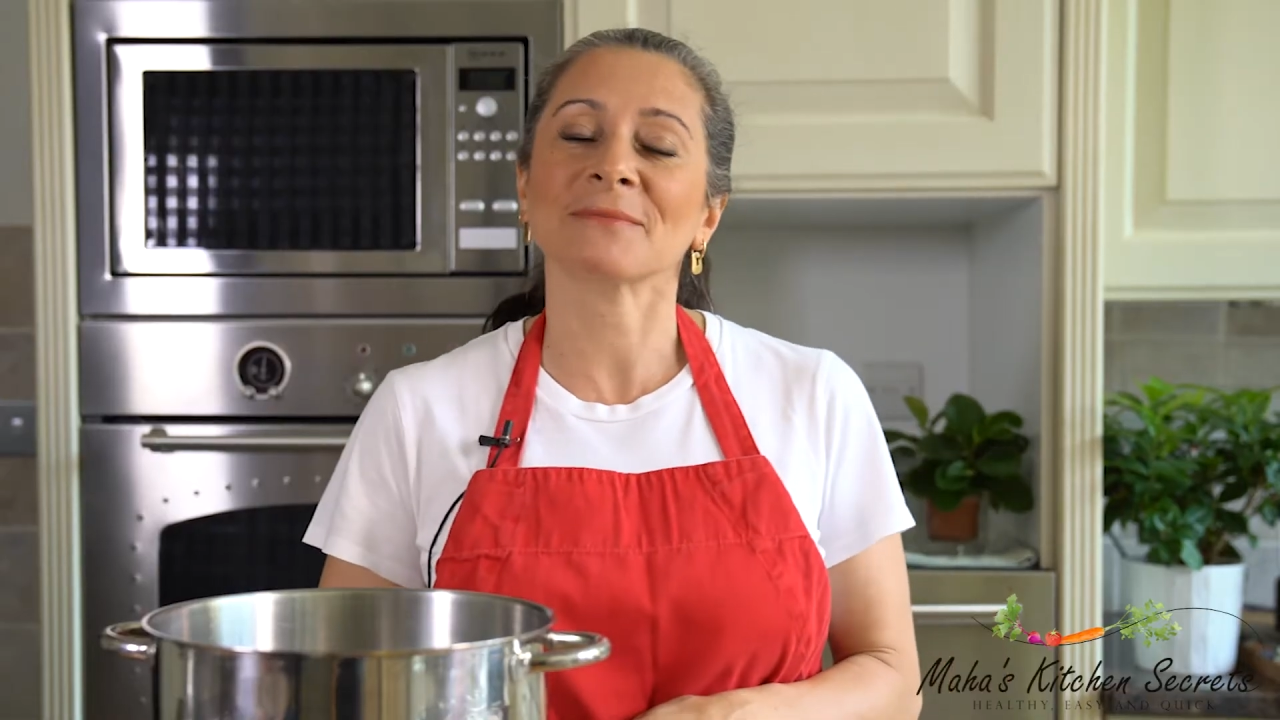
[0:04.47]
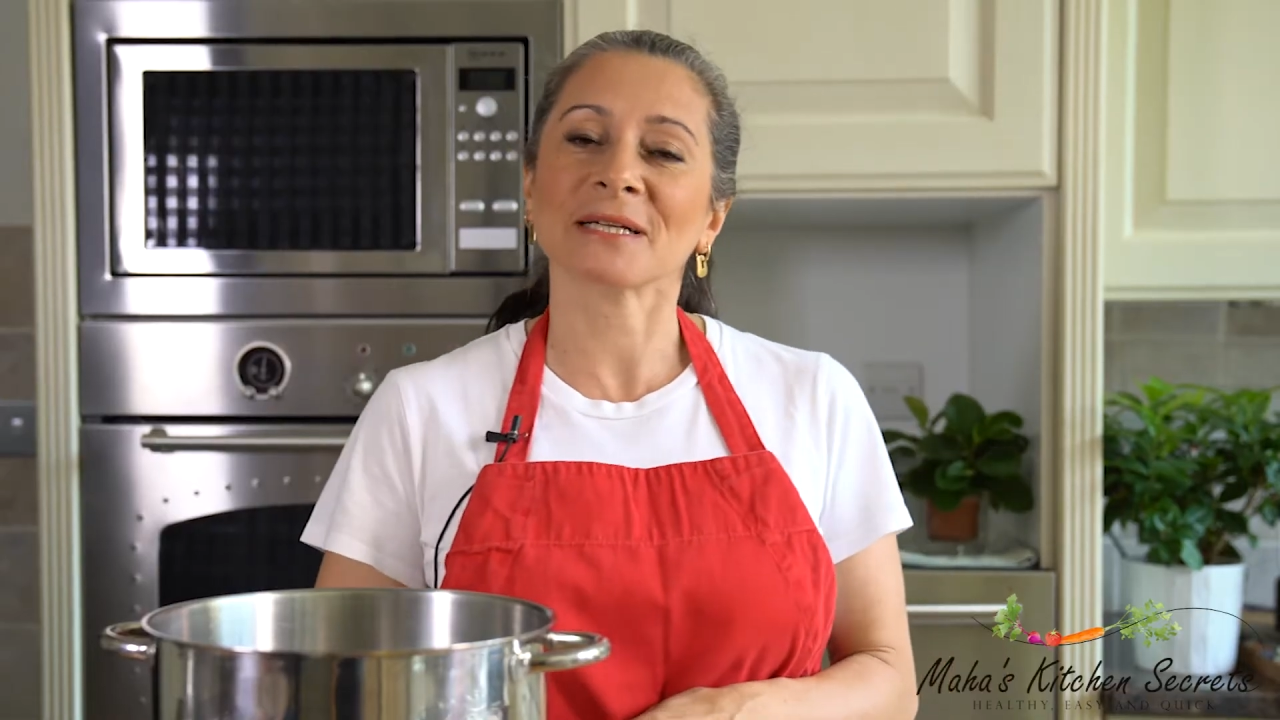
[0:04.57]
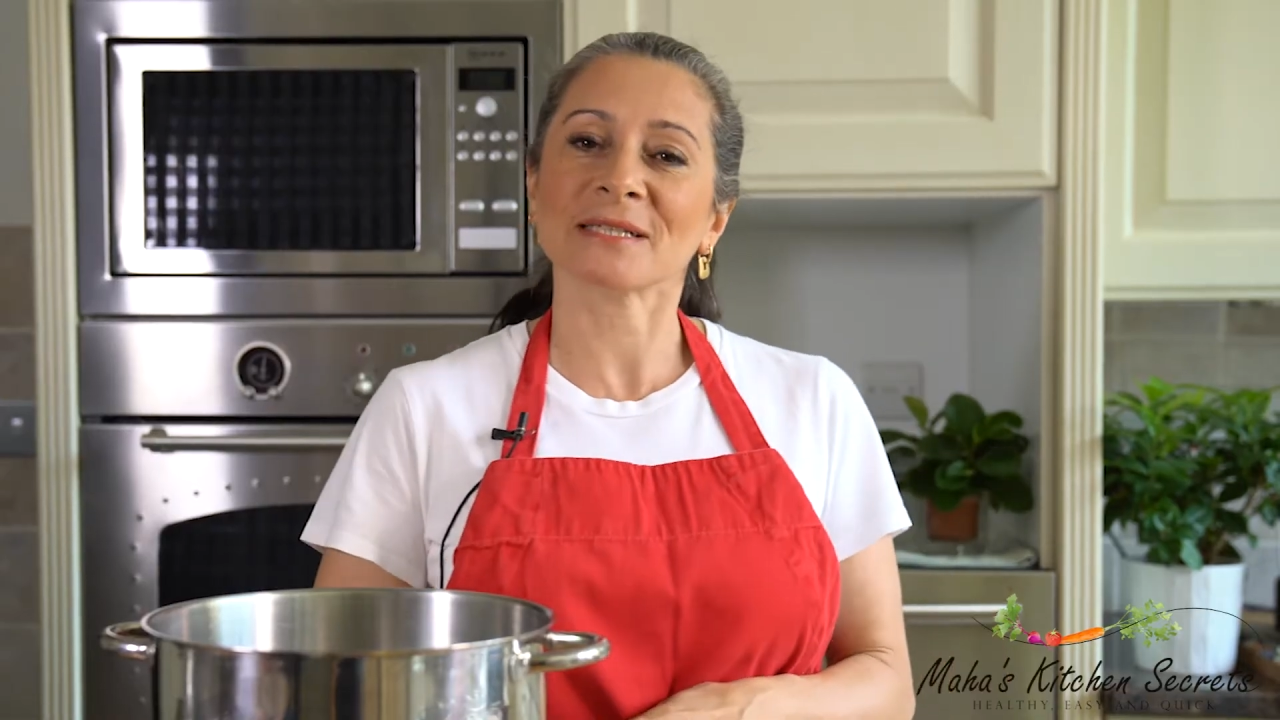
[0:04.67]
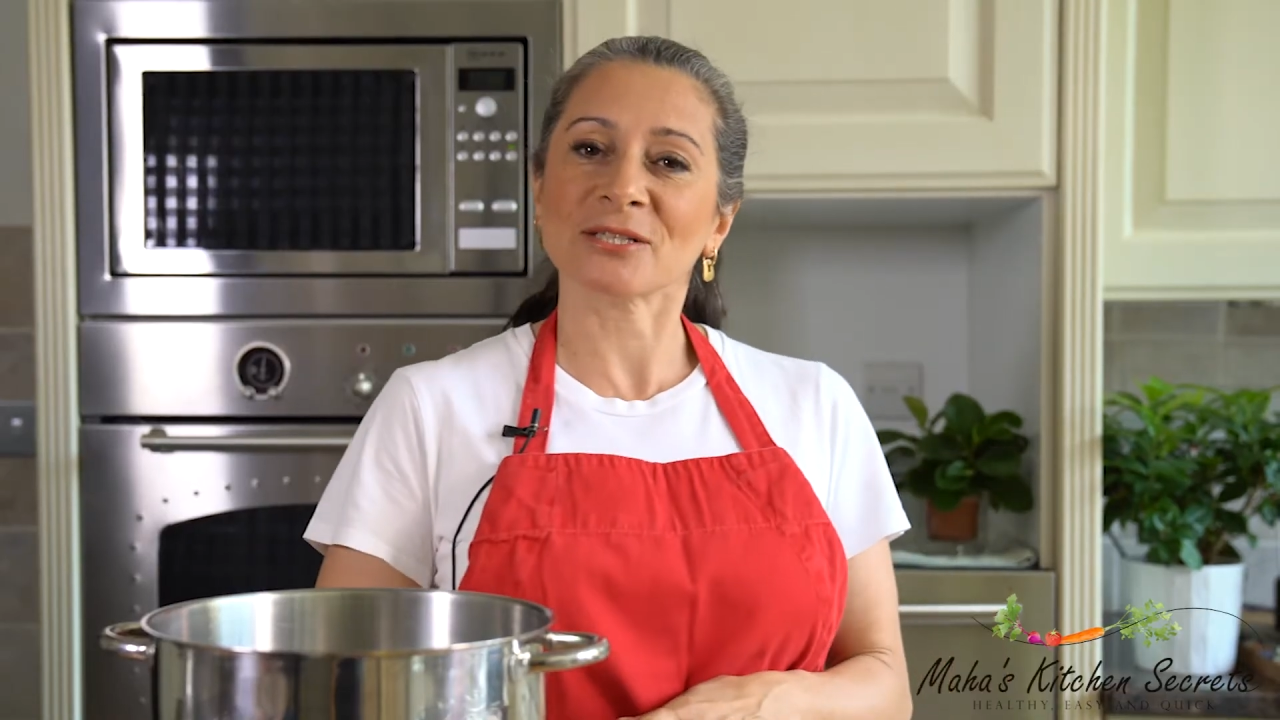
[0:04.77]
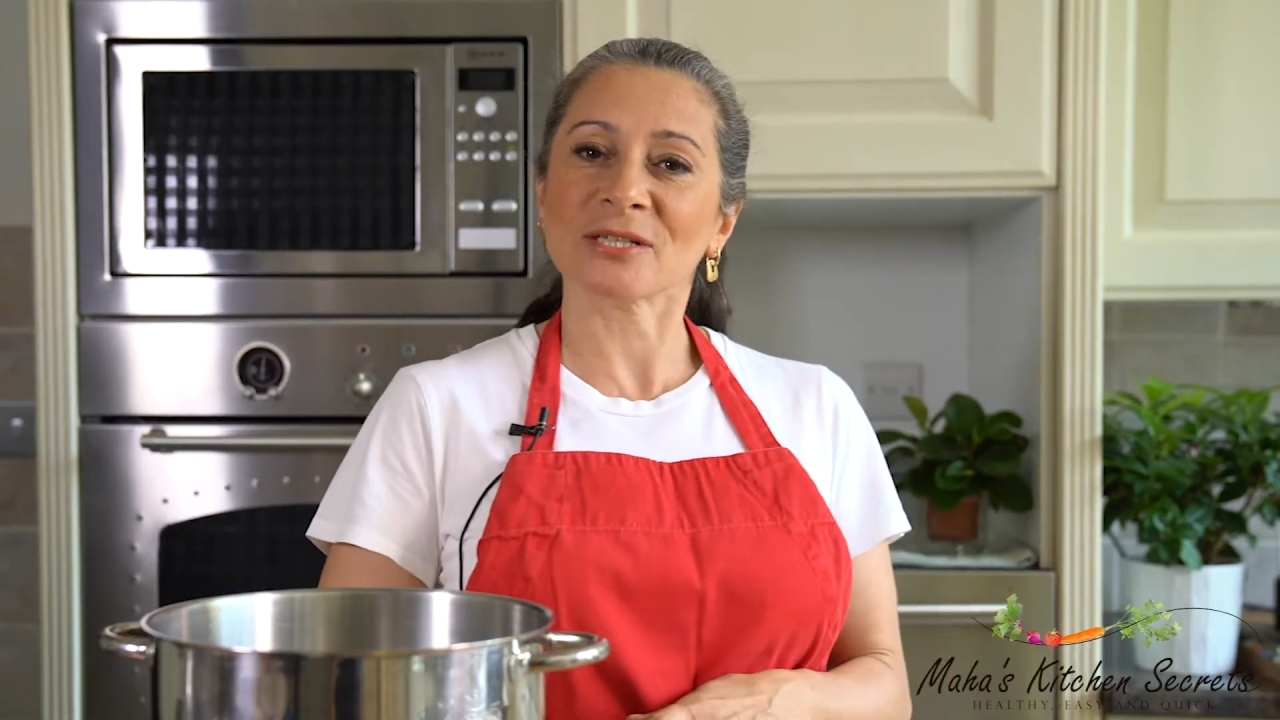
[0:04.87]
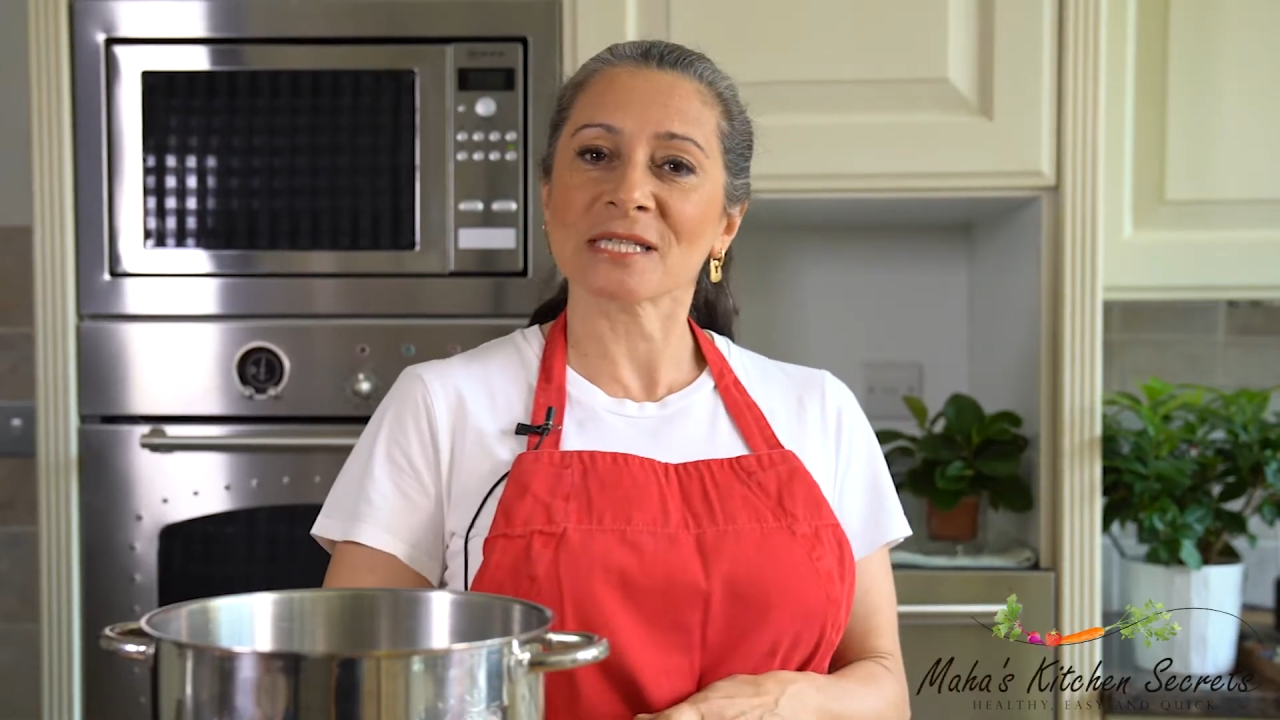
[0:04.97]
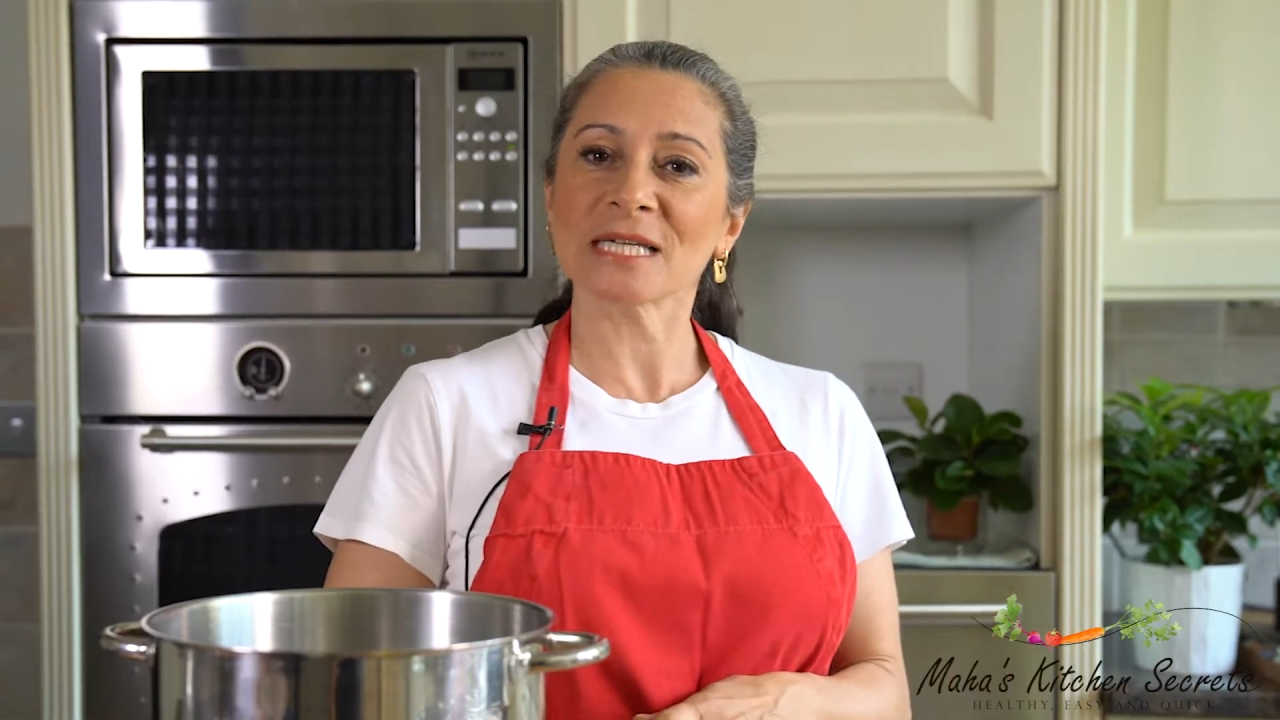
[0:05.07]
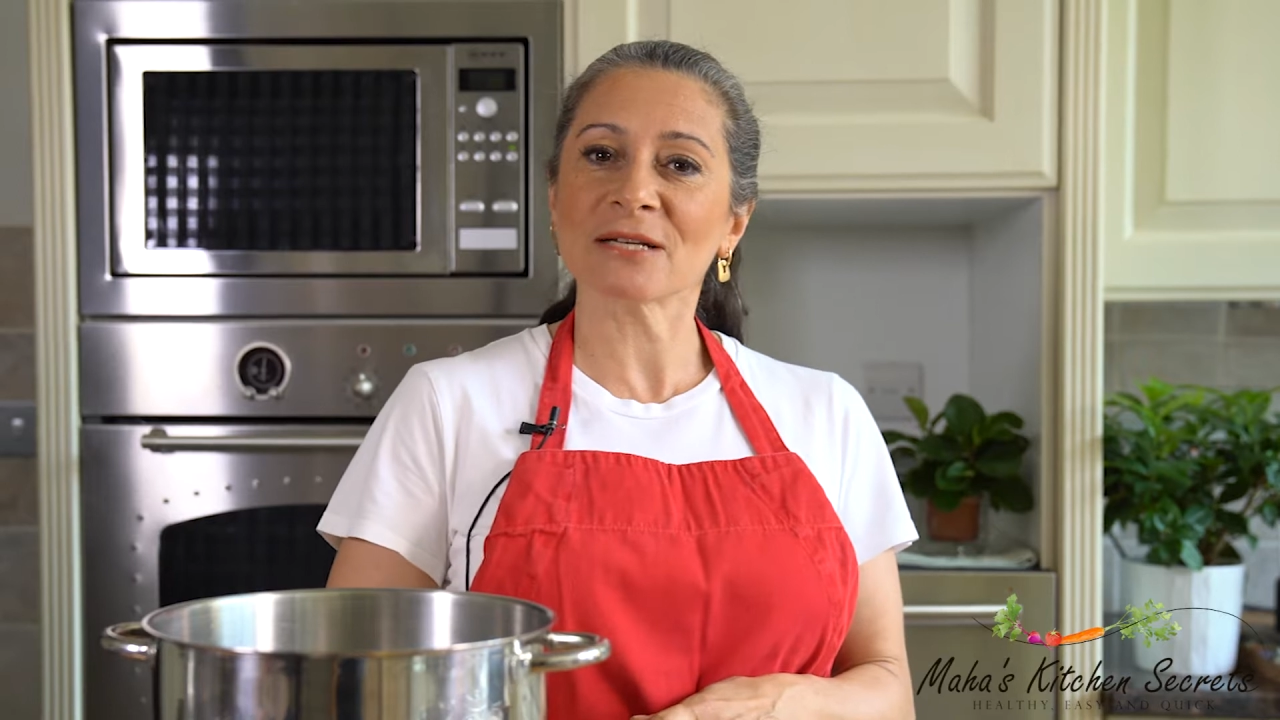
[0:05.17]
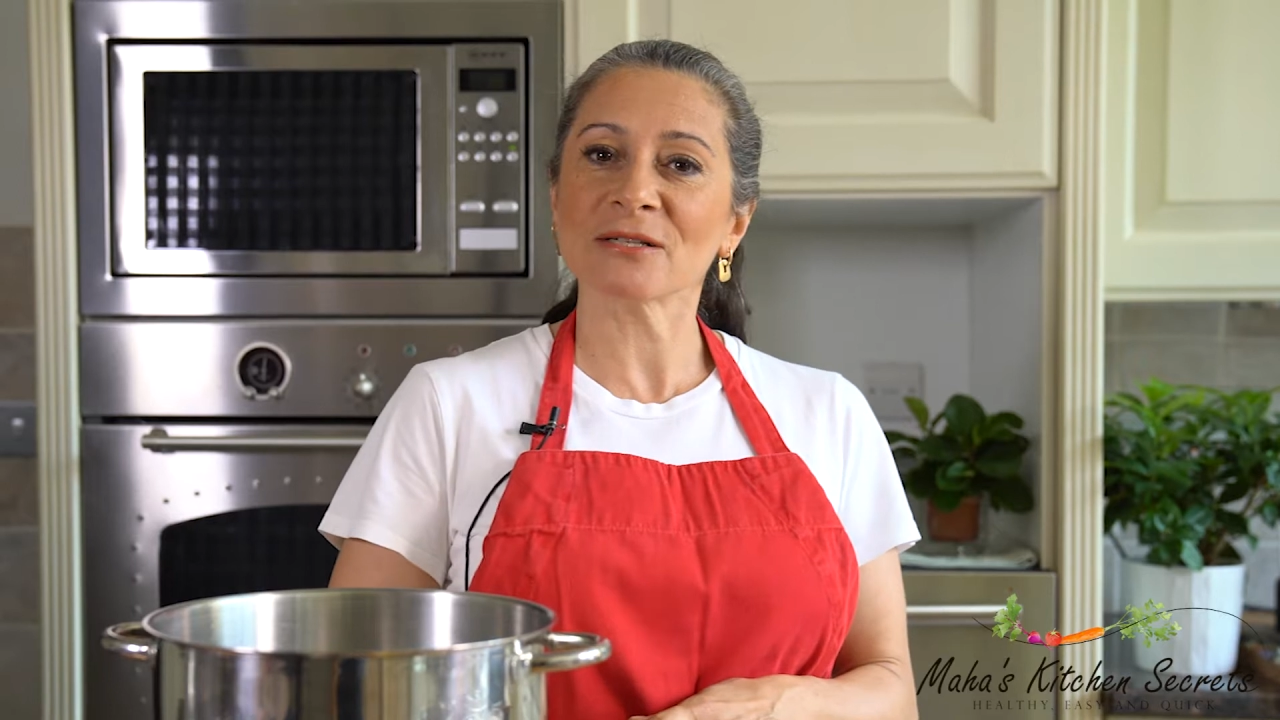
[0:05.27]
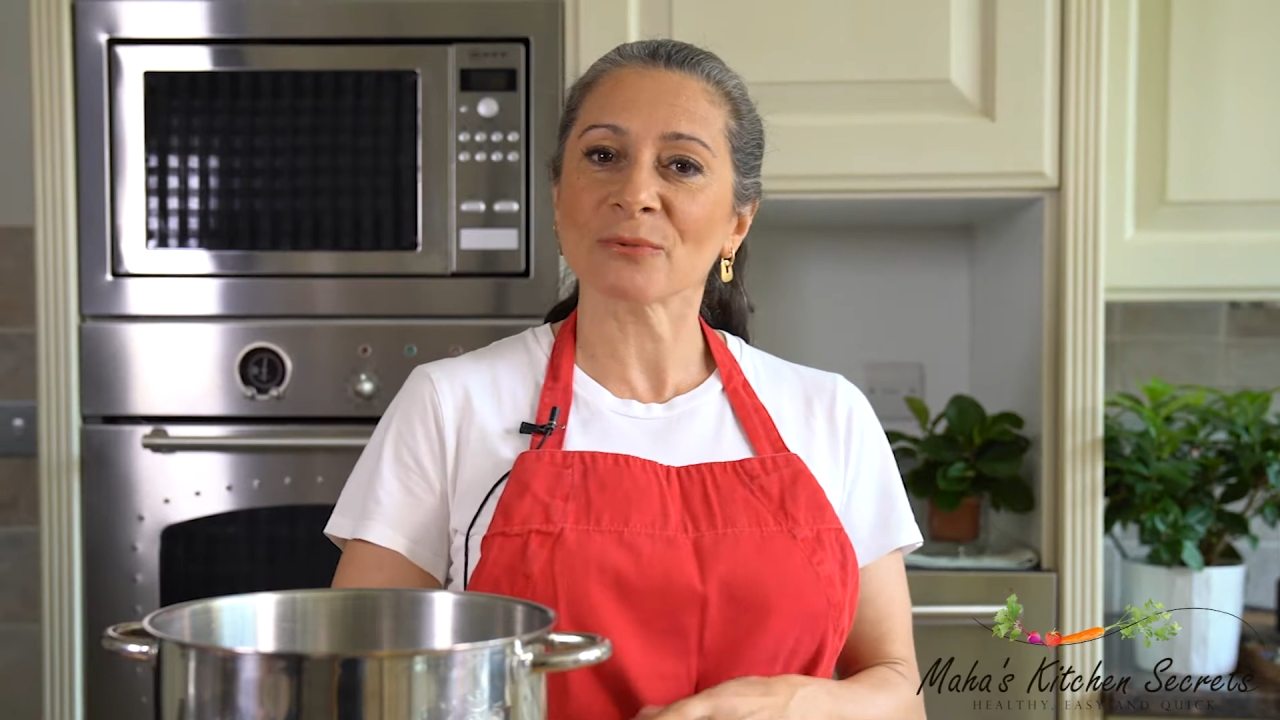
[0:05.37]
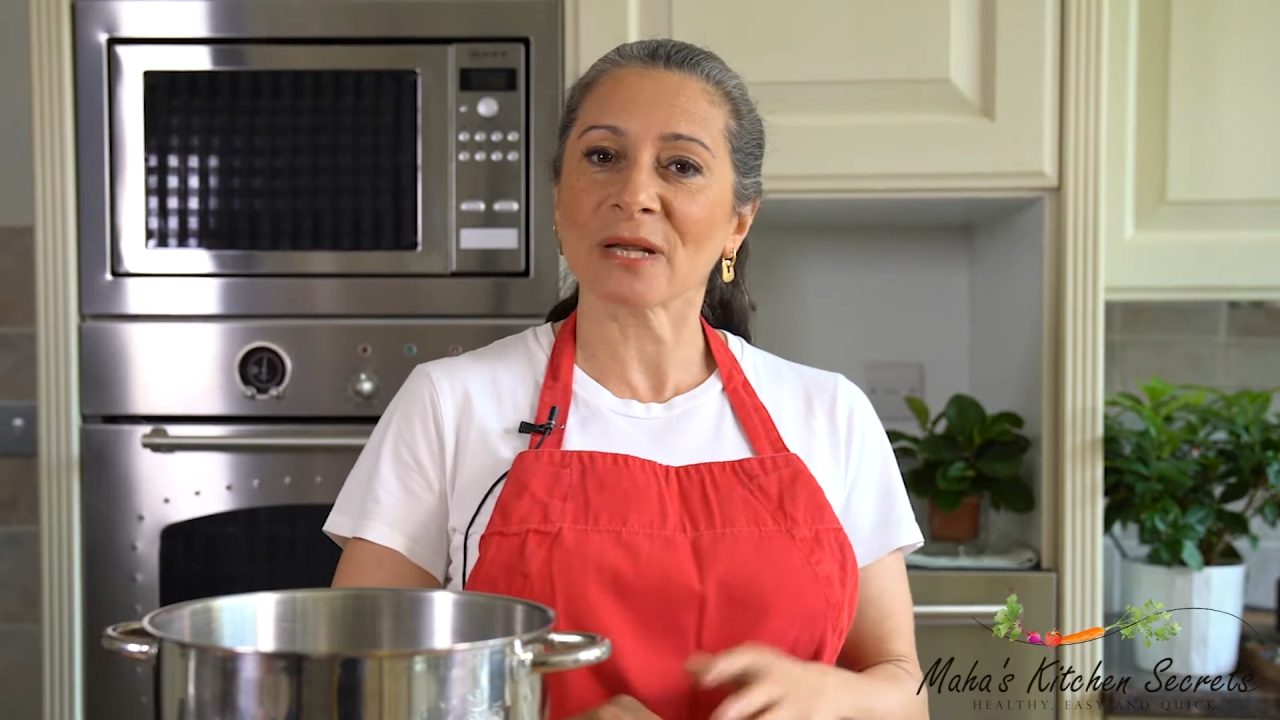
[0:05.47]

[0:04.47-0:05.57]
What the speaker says: Ma's Kitchen Secrets,